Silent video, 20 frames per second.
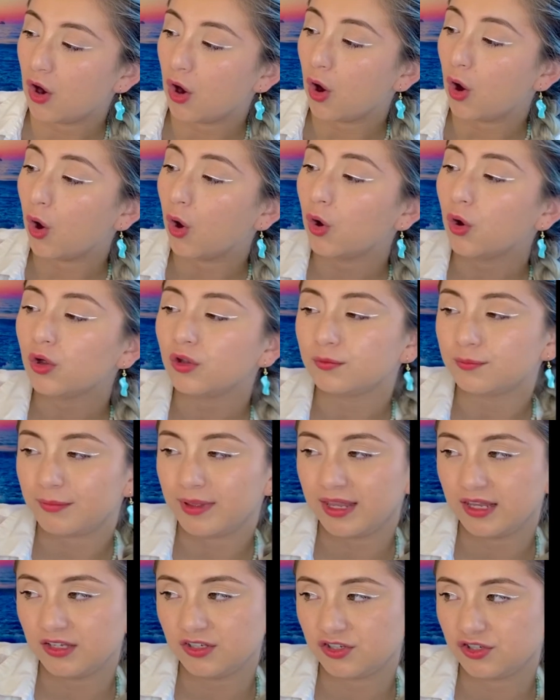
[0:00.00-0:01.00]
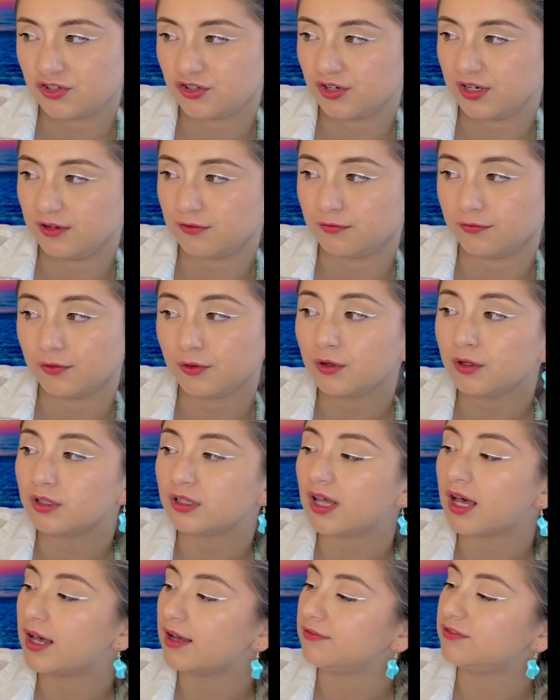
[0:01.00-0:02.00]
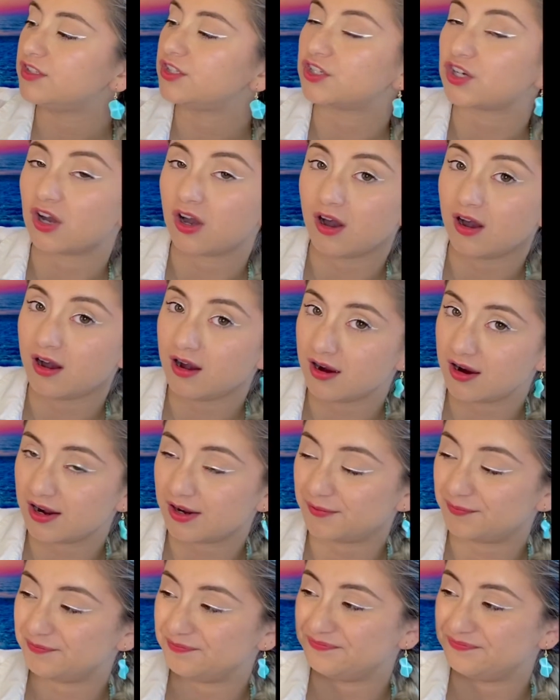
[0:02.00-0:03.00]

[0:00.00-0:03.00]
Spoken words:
Old Main Street full of charm.